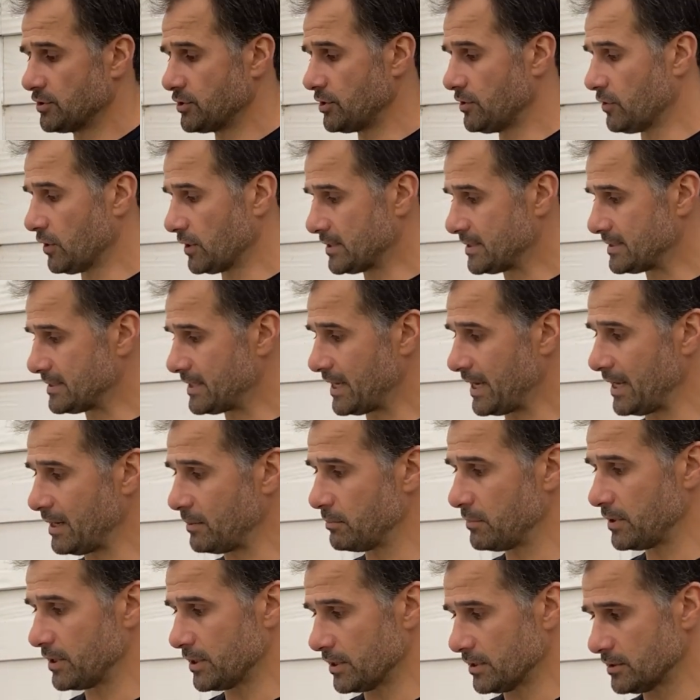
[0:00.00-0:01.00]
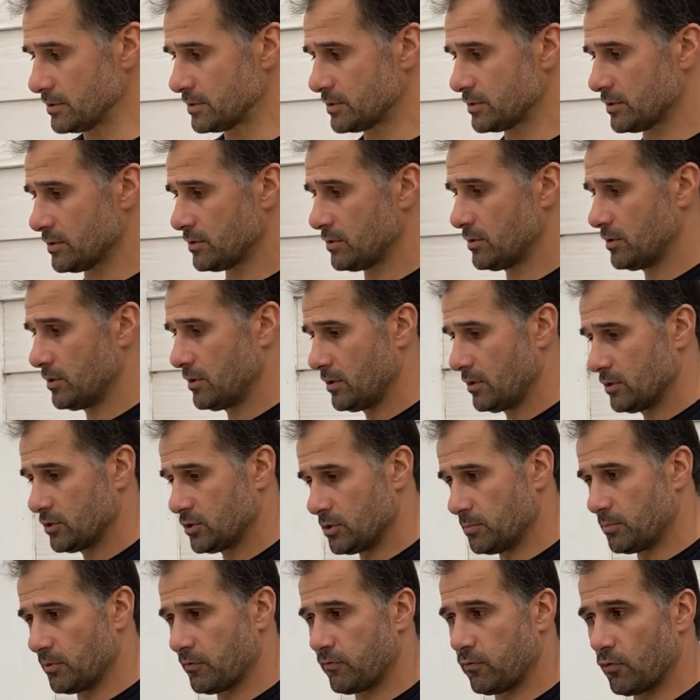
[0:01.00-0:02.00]
So you've got 10 minutes
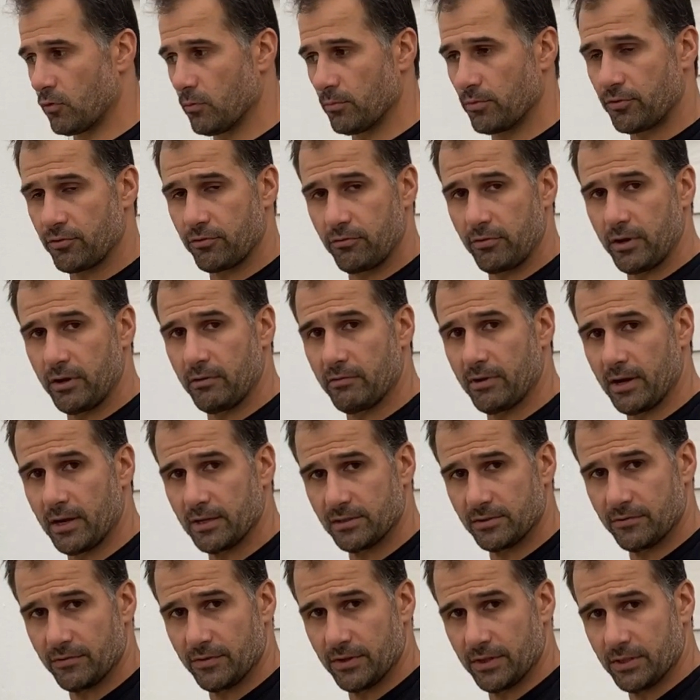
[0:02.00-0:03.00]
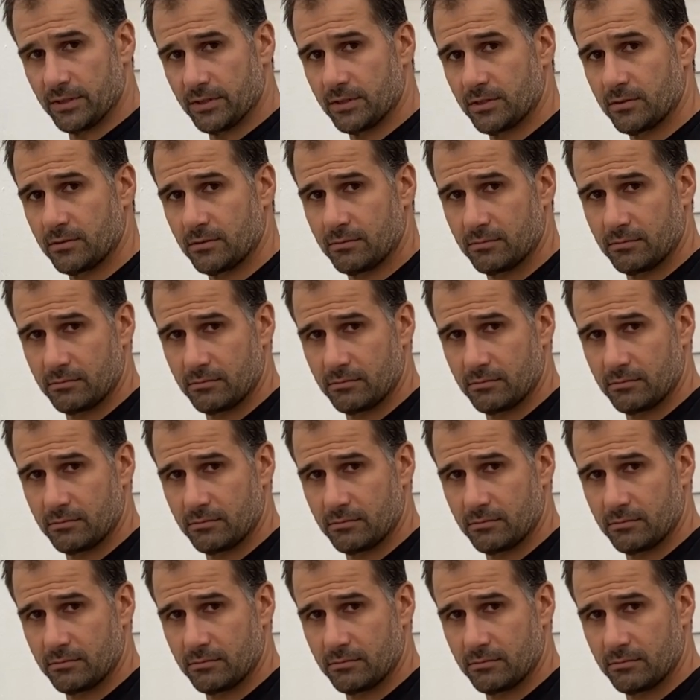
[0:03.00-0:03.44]
to perform 3 rounds of this.